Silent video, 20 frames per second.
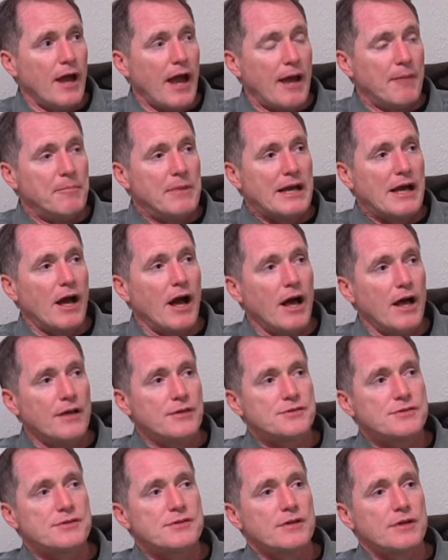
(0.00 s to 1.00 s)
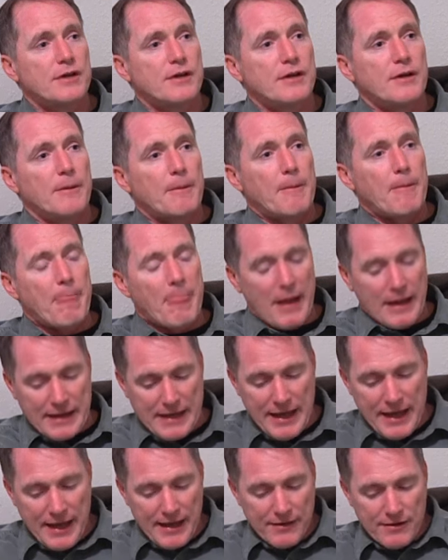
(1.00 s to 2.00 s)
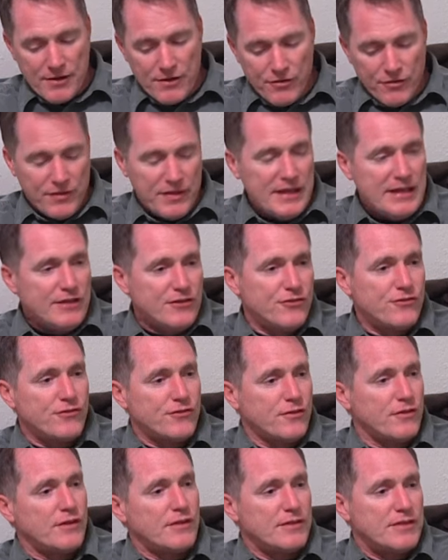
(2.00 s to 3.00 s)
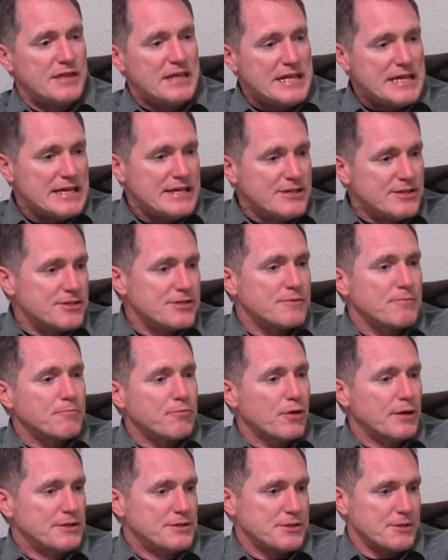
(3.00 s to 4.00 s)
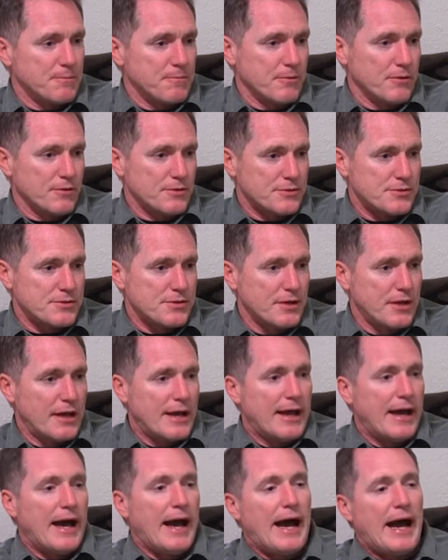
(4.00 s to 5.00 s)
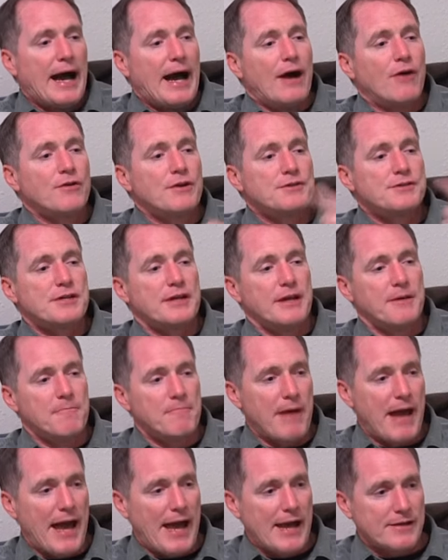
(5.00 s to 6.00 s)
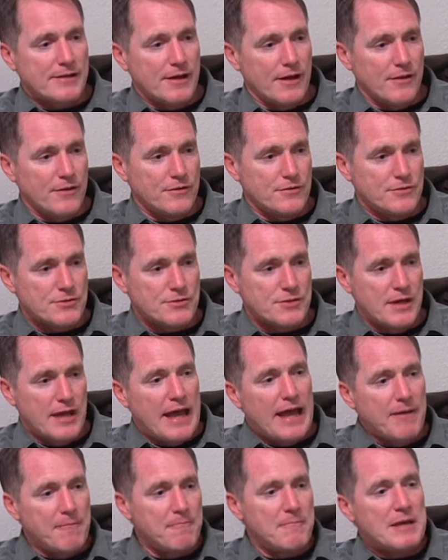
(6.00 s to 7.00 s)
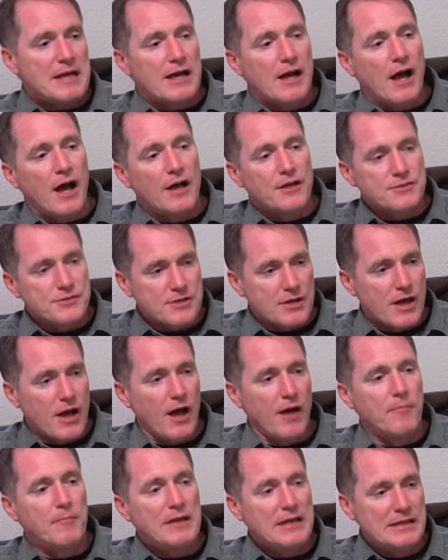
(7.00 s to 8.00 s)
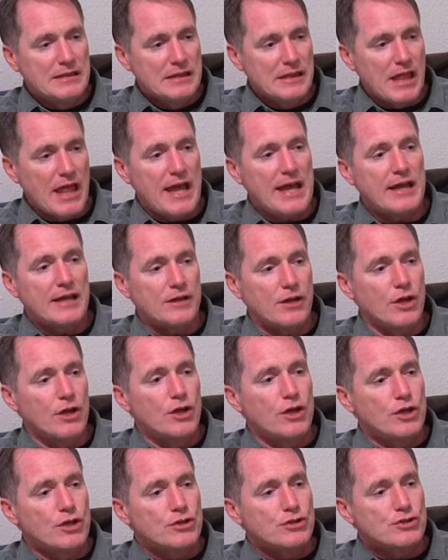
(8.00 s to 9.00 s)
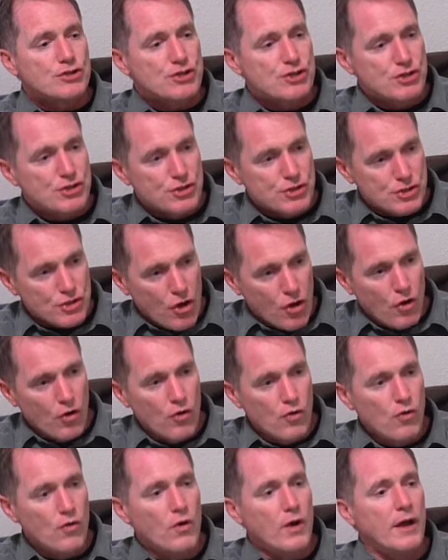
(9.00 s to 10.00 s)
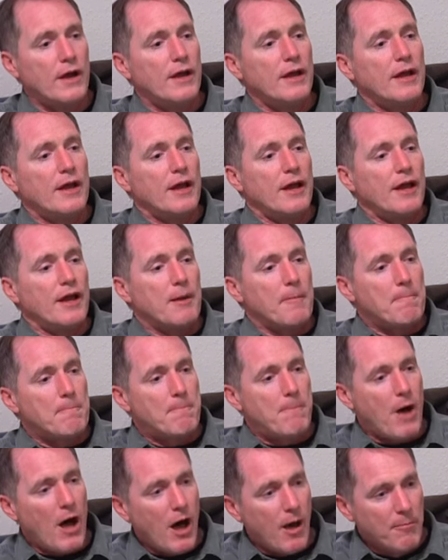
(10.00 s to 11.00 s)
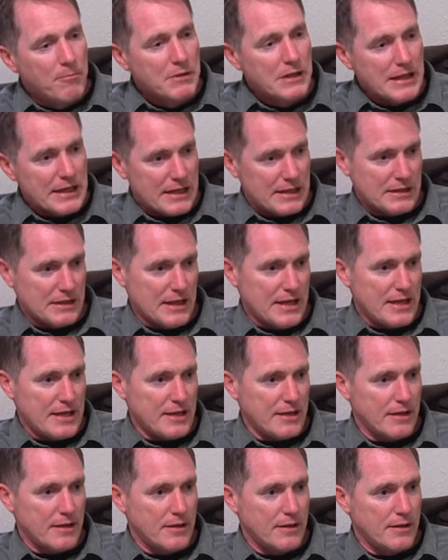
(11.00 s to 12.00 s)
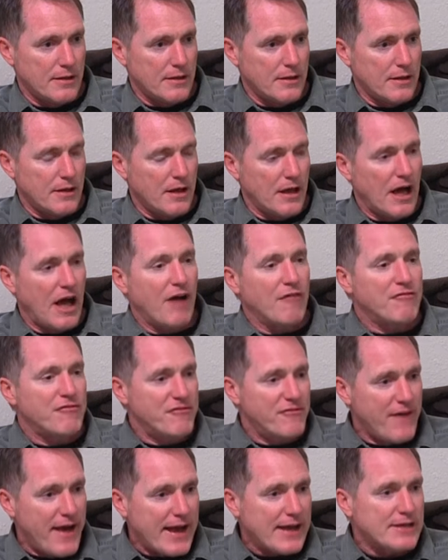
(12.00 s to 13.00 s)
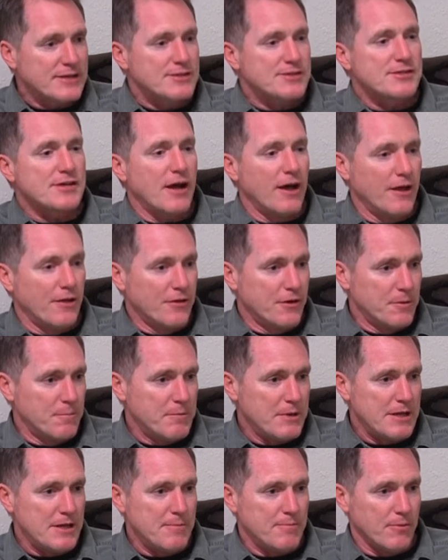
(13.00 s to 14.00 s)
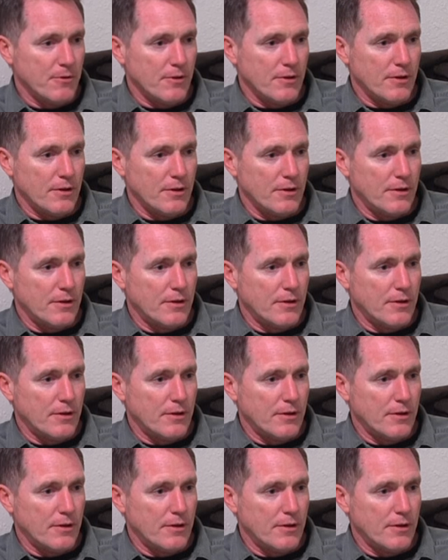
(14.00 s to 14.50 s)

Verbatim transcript: and because again, these, these principles, how does it impact others? Because coming late so publicly affects other people,